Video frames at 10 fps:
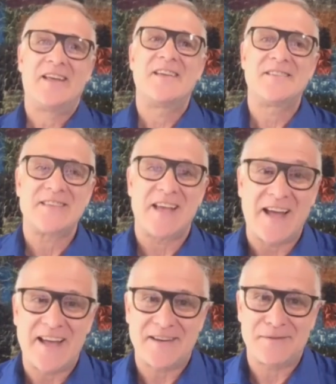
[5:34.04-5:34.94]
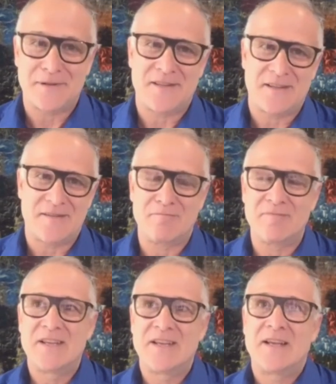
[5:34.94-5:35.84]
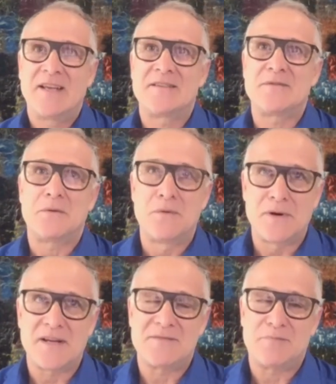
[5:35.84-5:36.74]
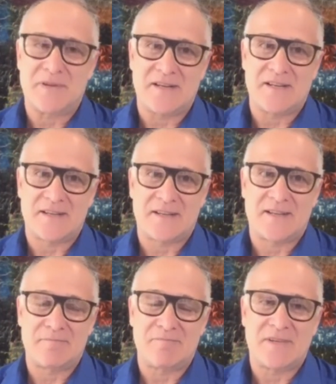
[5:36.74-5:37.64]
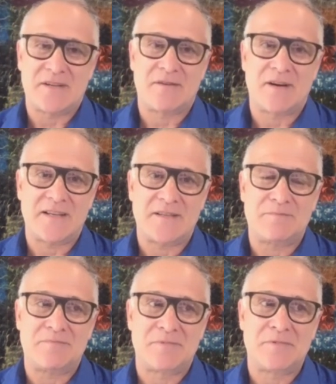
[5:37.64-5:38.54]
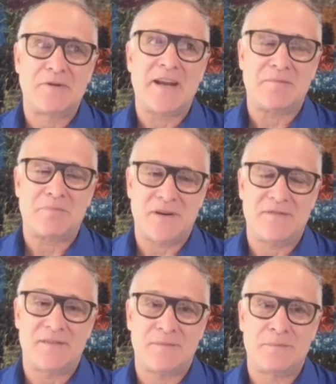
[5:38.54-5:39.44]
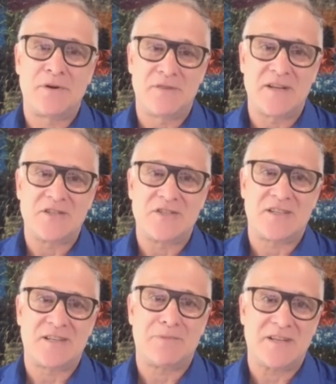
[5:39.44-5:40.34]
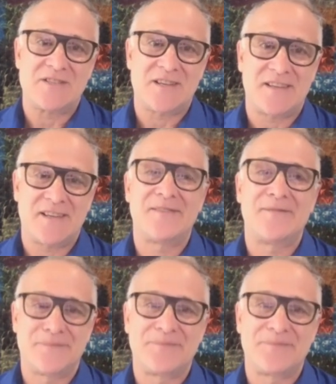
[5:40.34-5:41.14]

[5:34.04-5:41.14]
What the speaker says: his art with him has always been a great, great privilege and a pleasure. Yeah.